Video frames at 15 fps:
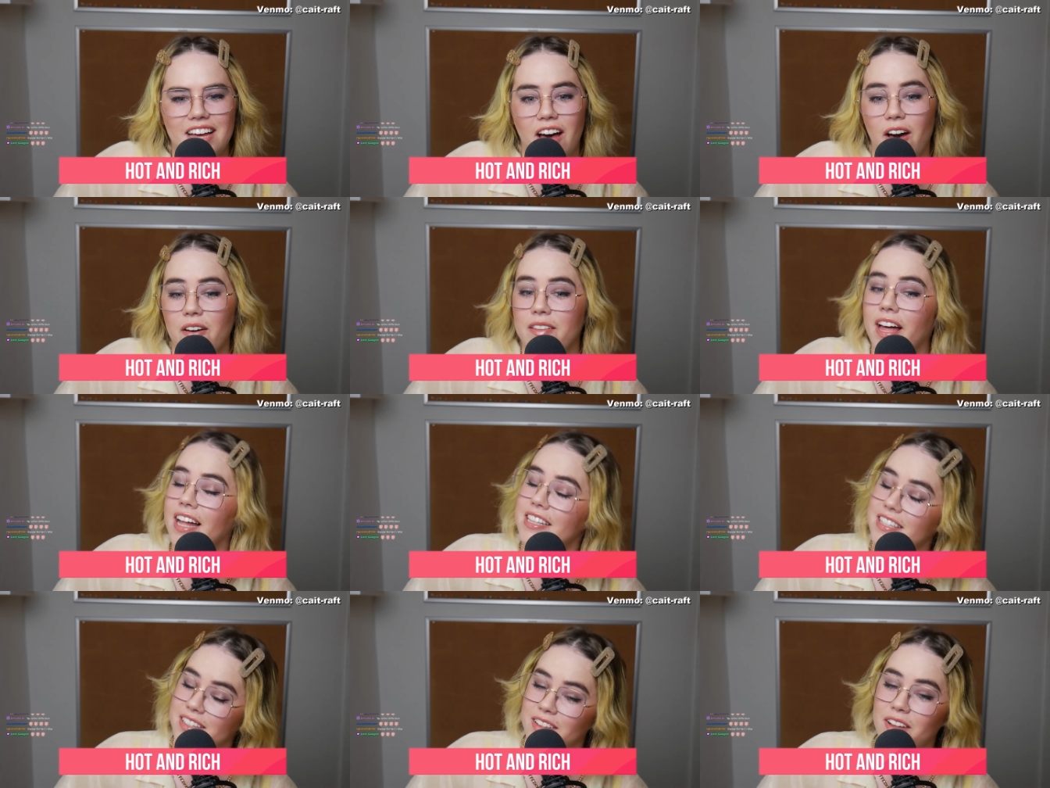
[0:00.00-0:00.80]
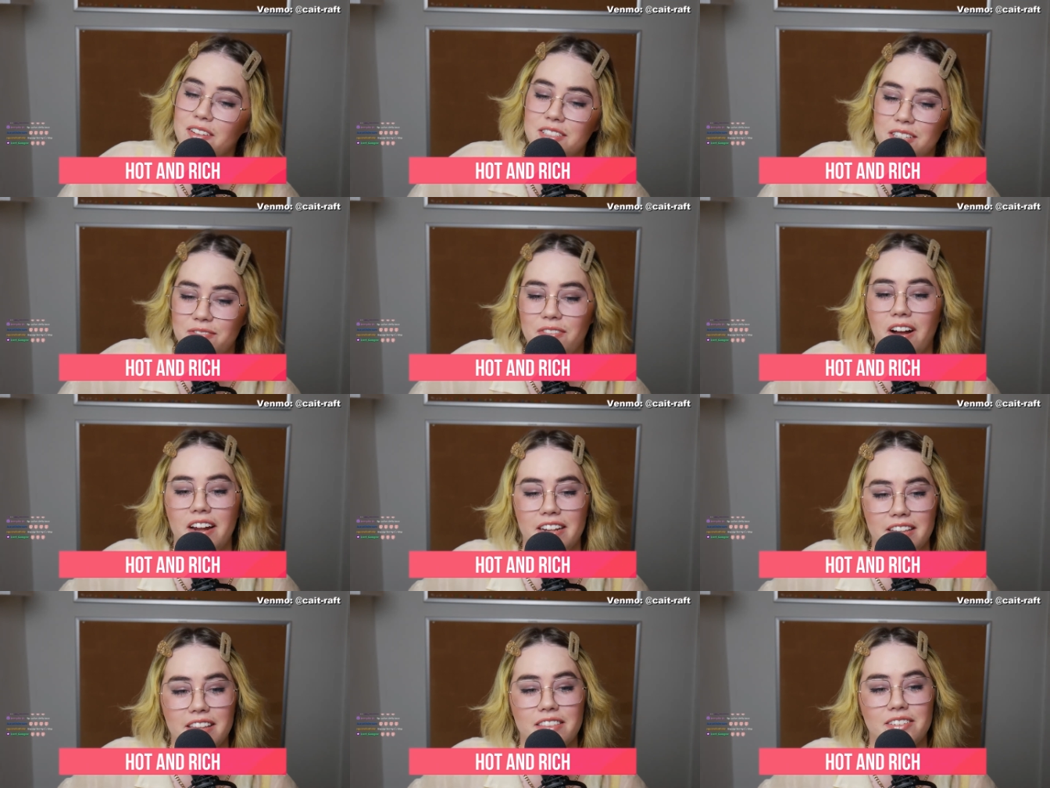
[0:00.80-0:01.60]
Oh, that's close to
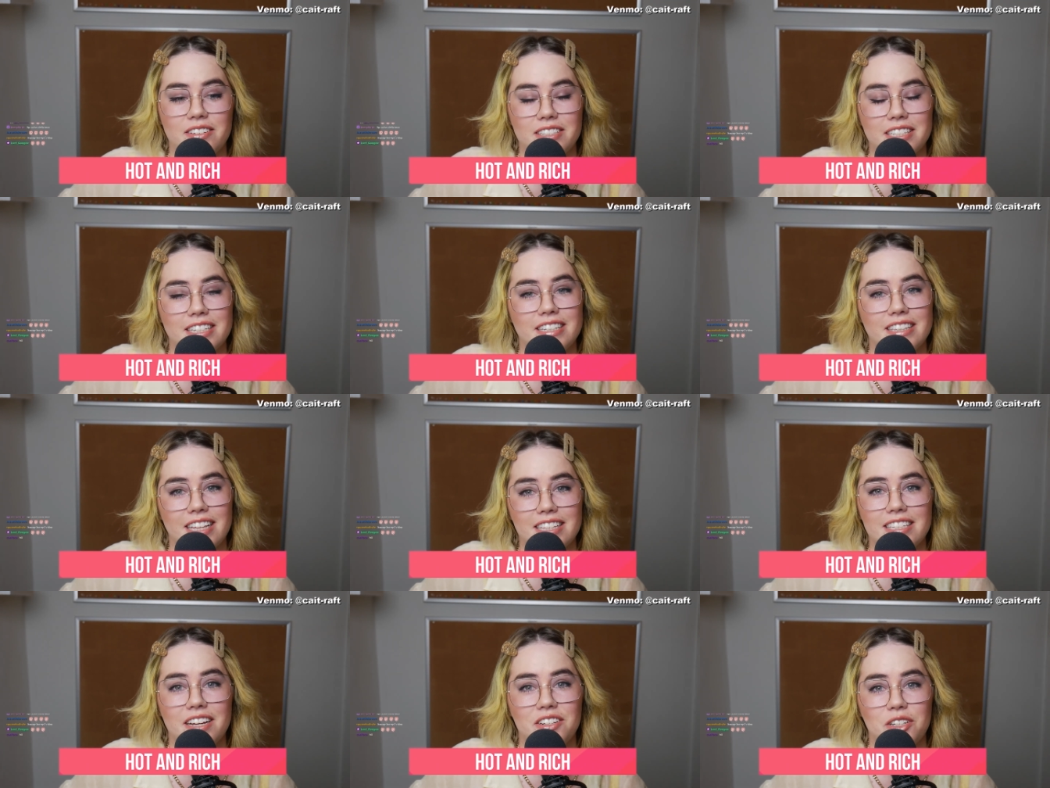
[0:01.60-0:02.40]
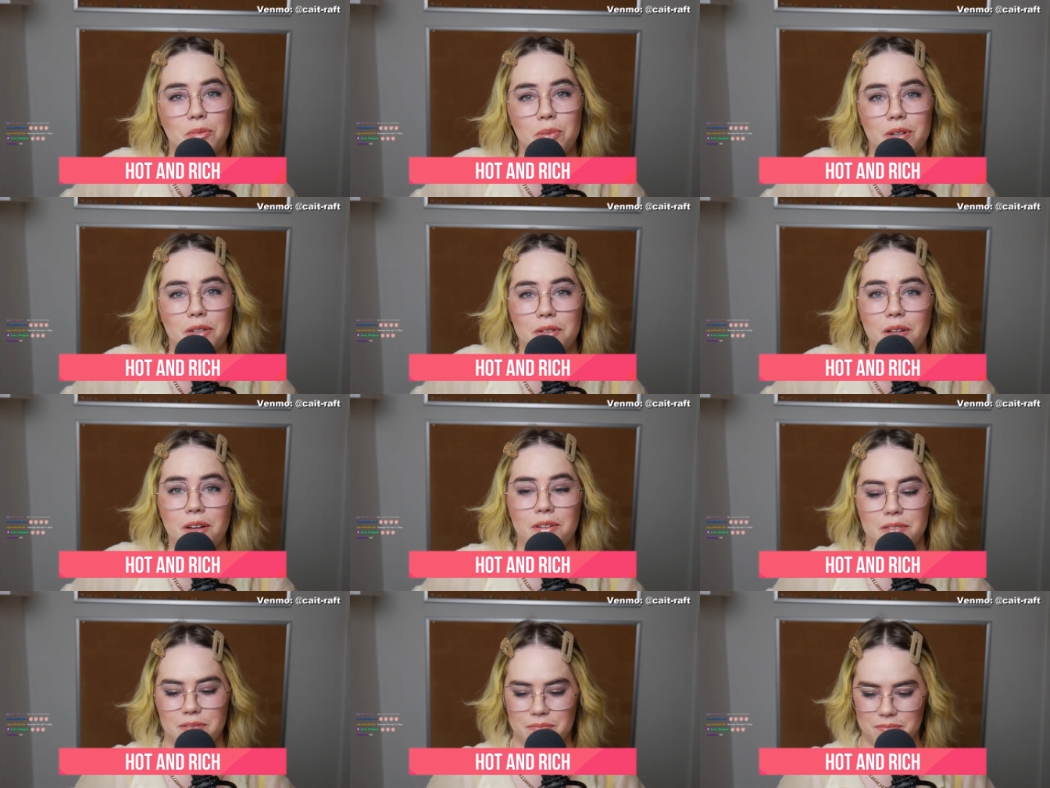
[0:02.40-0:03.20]
Friday the Thirteenth. That's actually pretty close.